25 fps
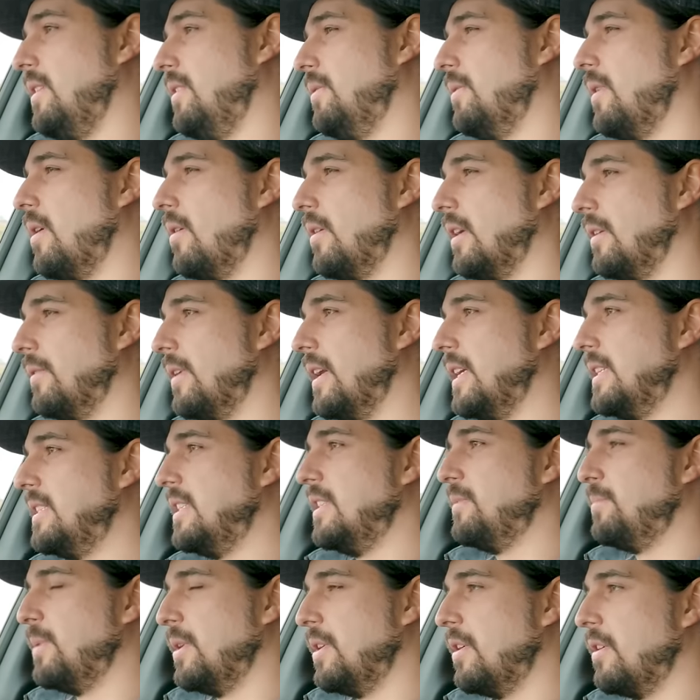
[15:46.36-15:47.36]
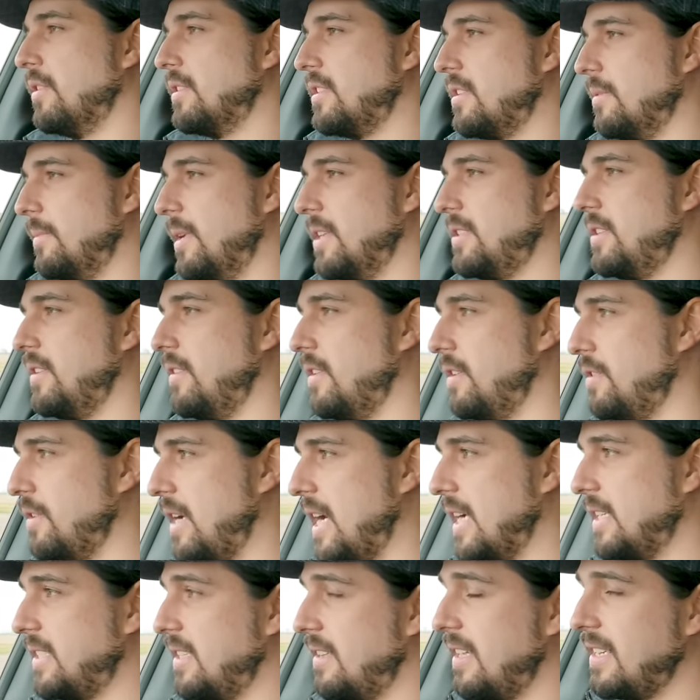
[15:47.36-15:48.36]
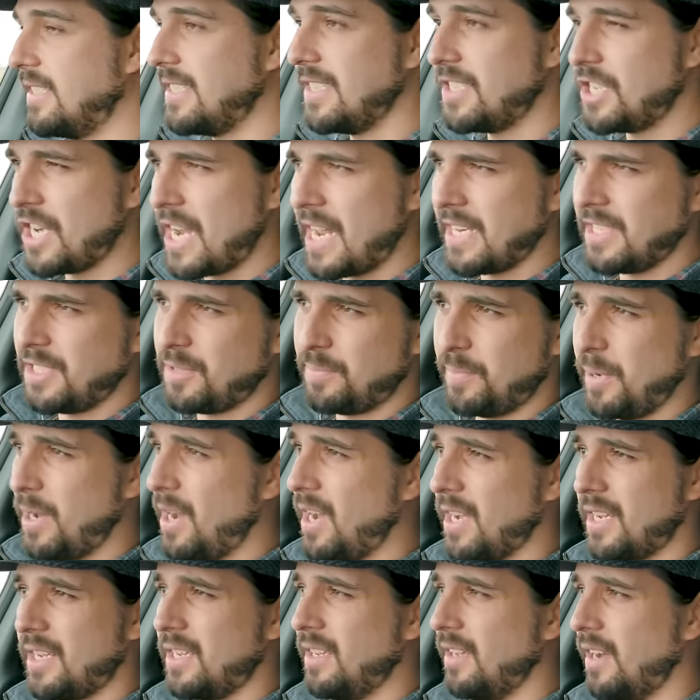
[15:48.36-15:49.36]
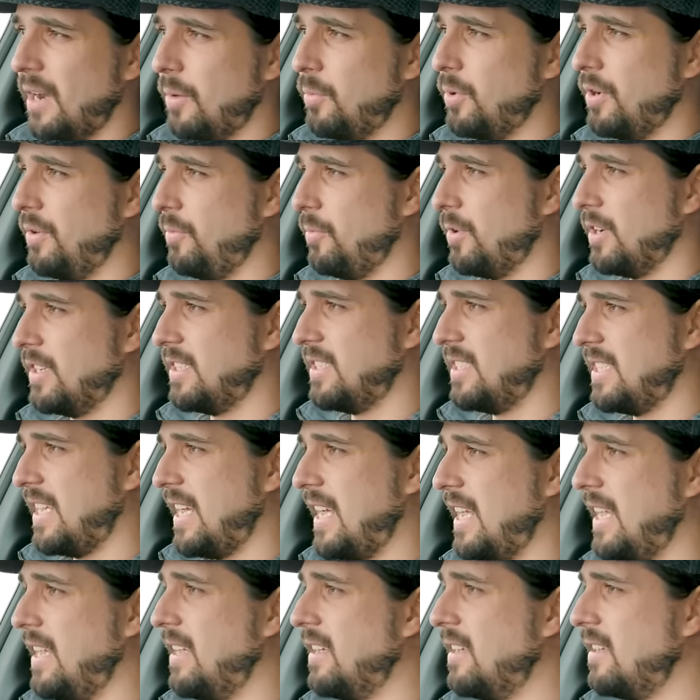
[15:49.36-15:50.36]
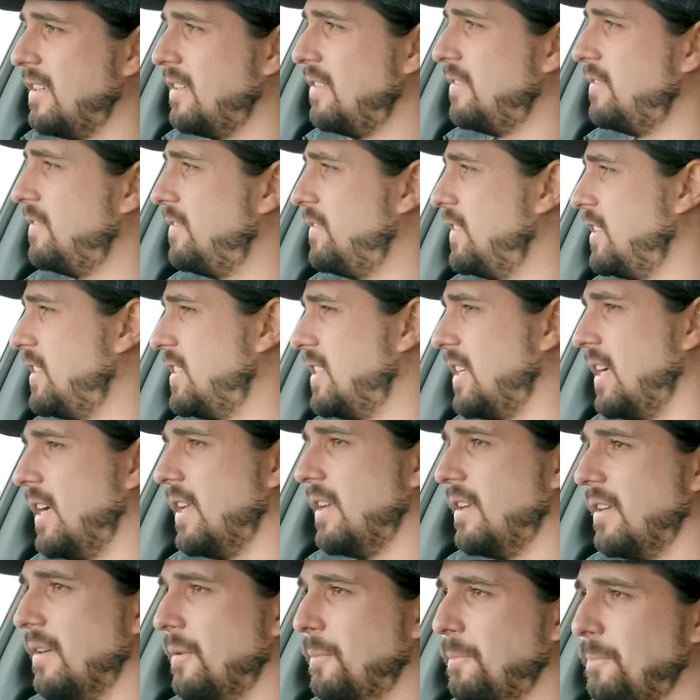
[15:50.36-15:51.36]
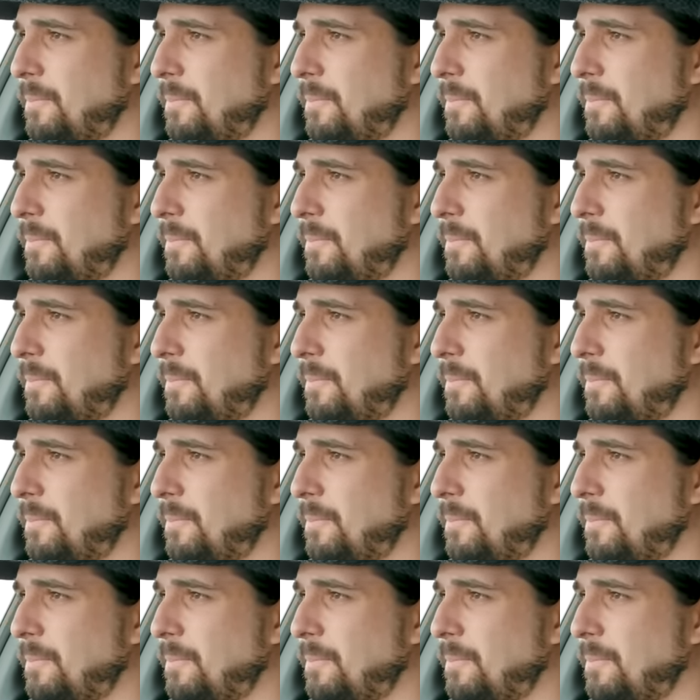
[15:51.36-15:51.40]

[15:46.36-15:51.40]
in the rolling races, but not so much in the drag. So there's a chance, but I, I wouldn't want to say for certain.